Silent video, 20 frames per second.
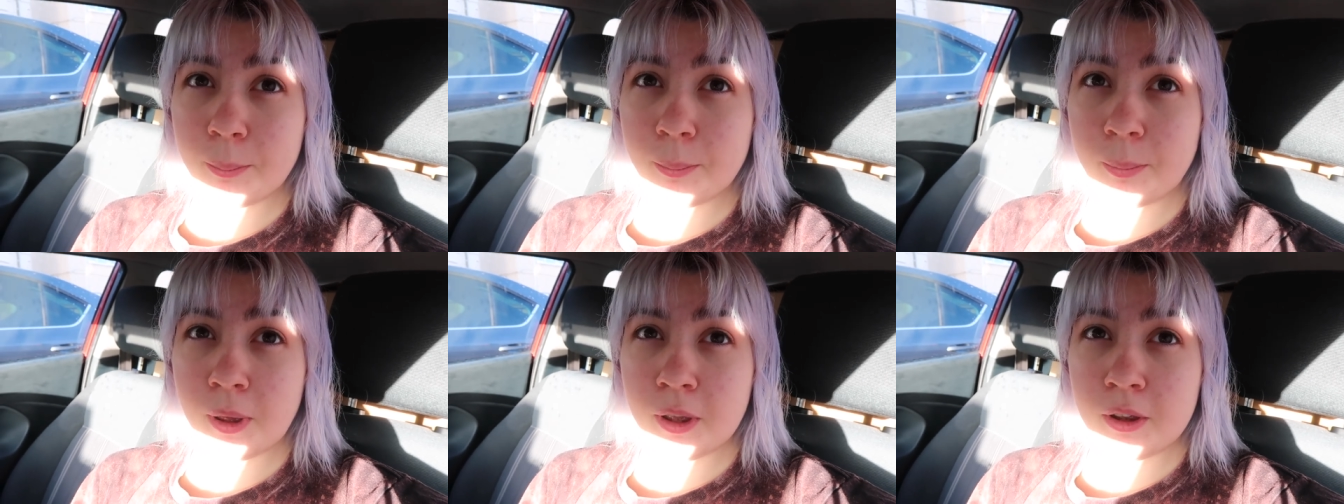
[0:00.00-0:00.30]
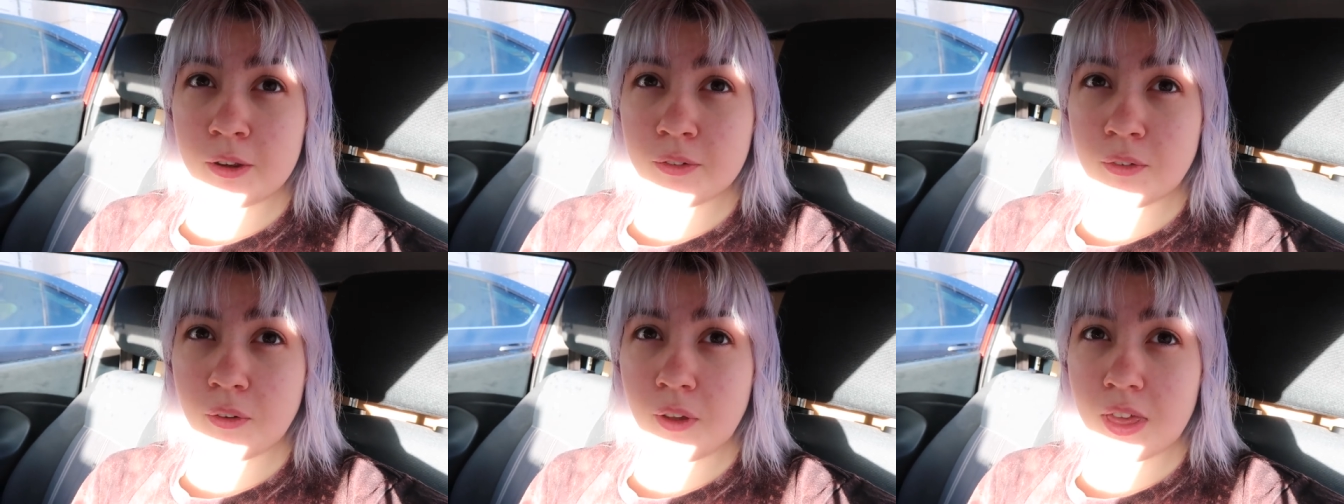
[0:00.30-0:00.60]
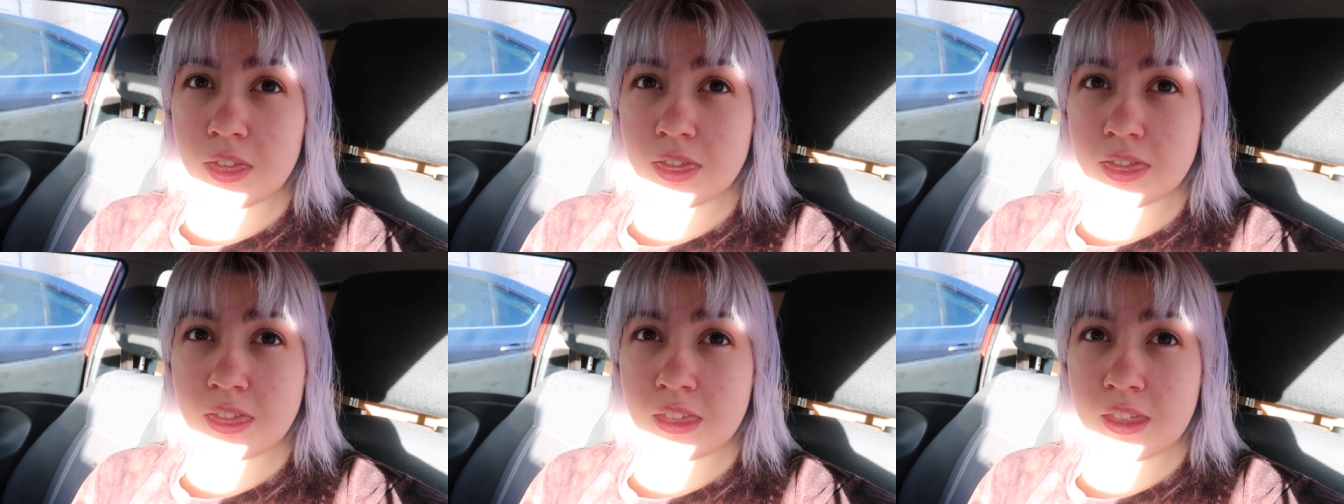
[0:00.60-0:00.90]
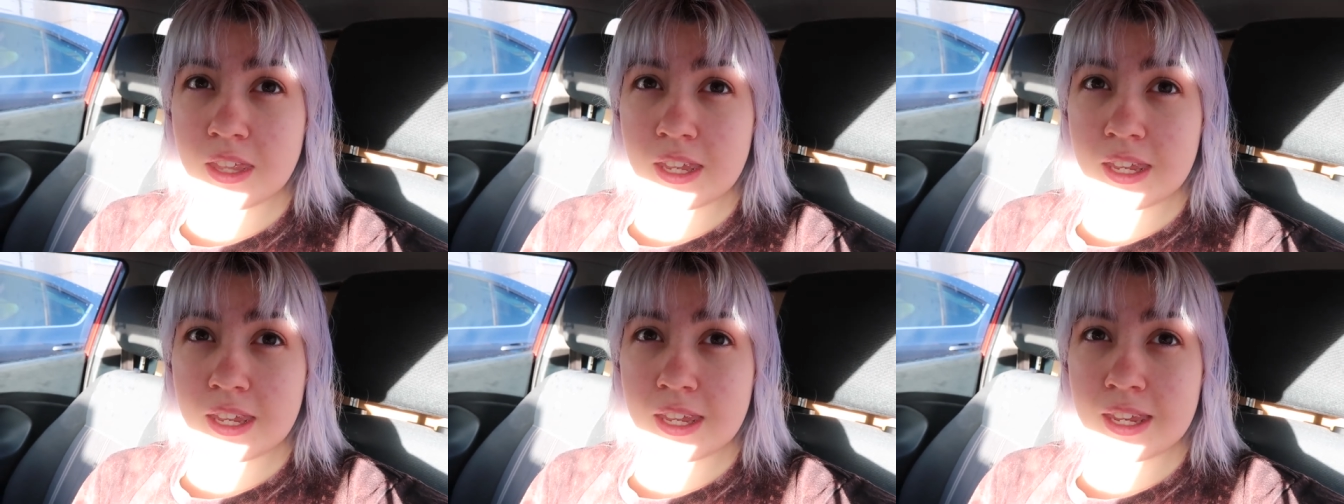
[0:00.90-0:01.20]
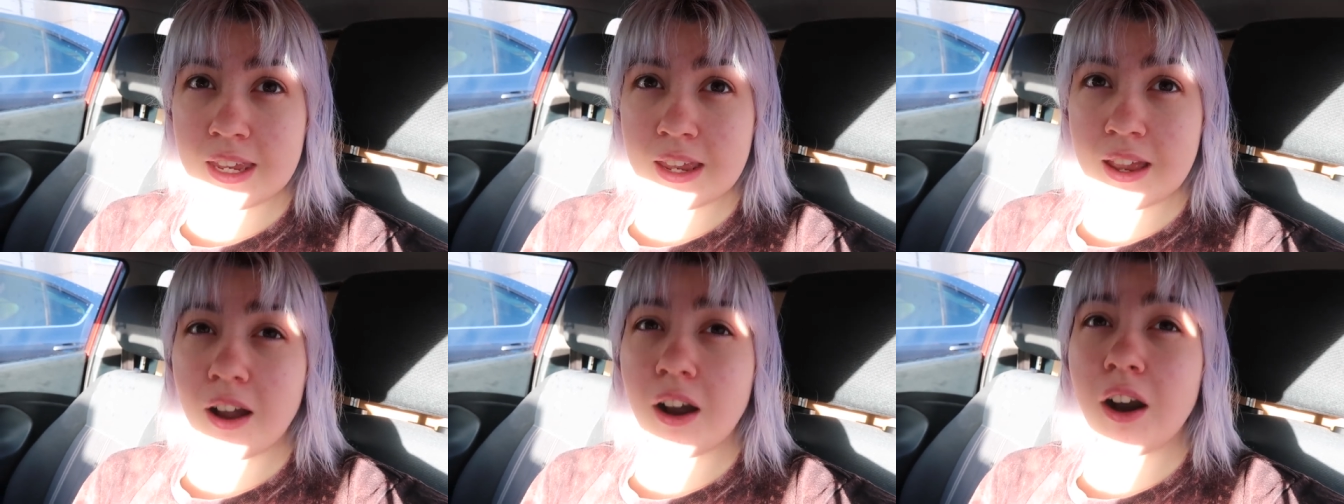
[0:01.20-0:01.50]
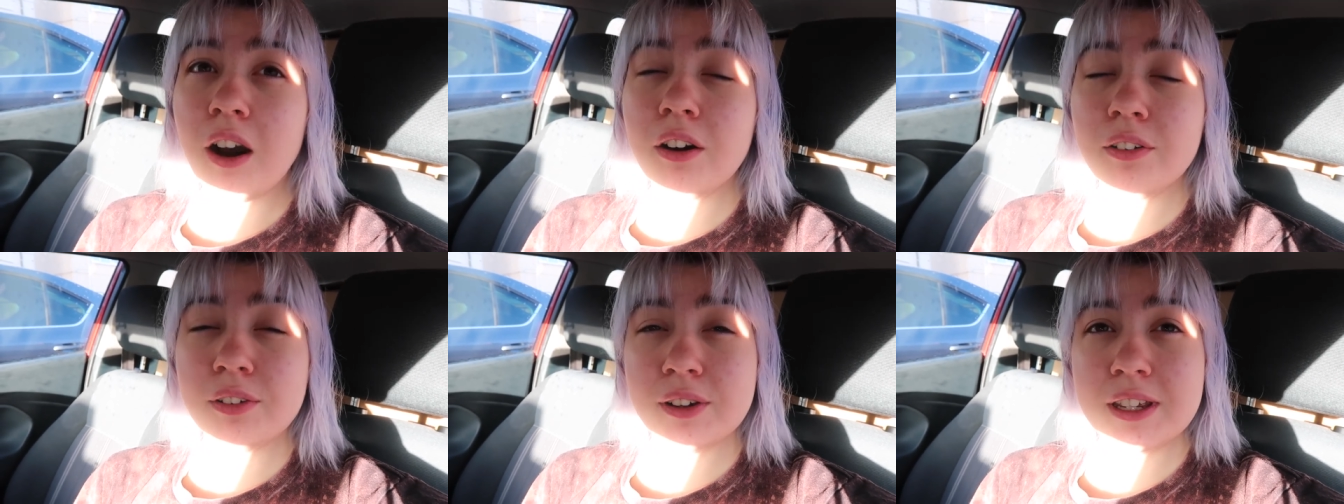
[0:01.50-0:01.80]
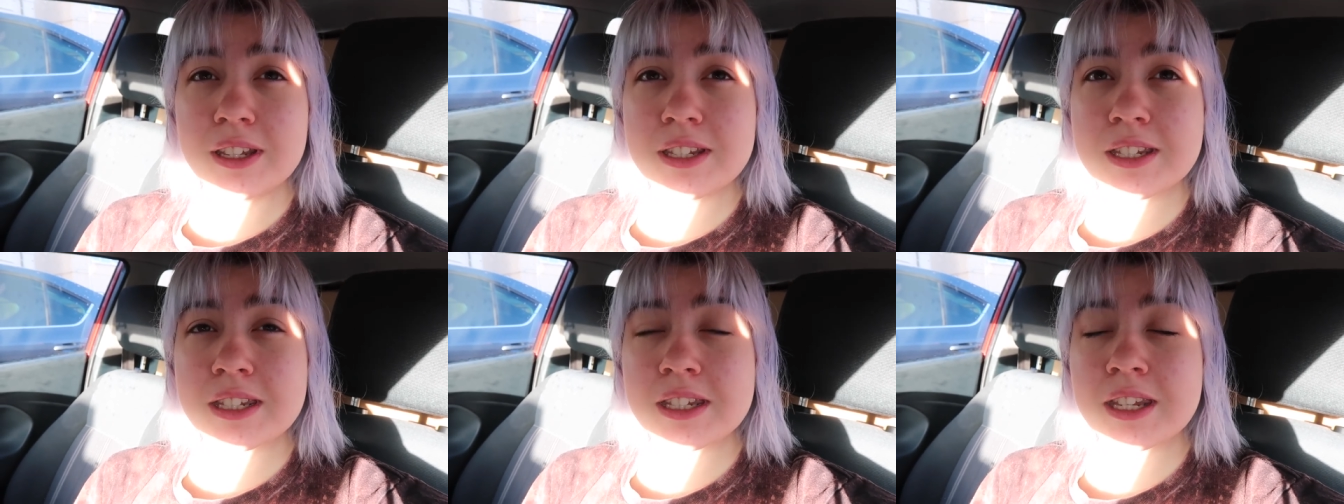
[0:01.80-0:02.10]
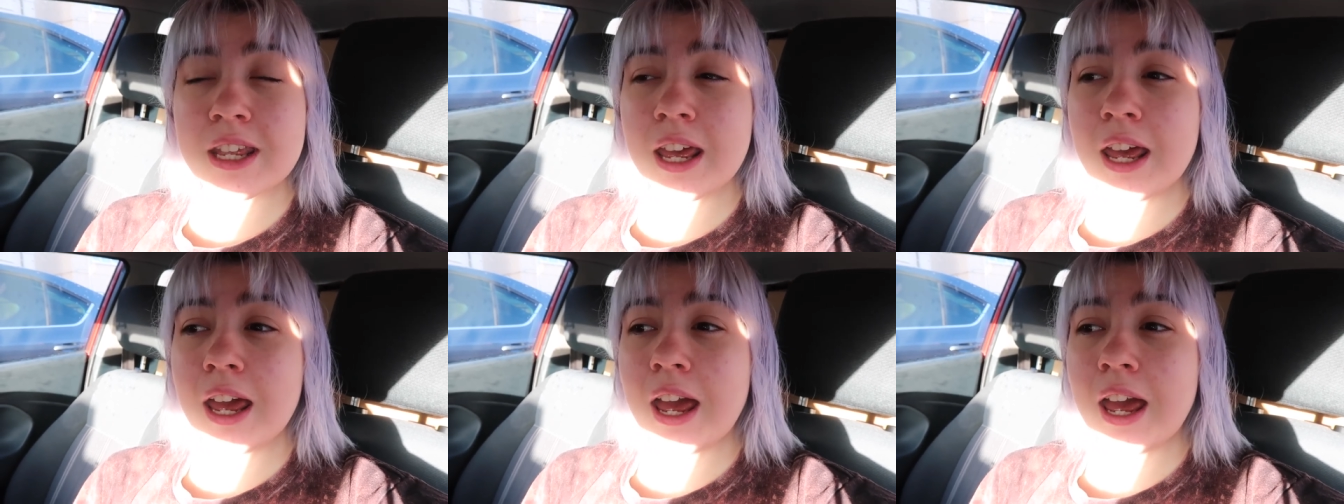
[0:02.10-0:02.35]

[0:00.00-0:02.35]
both the office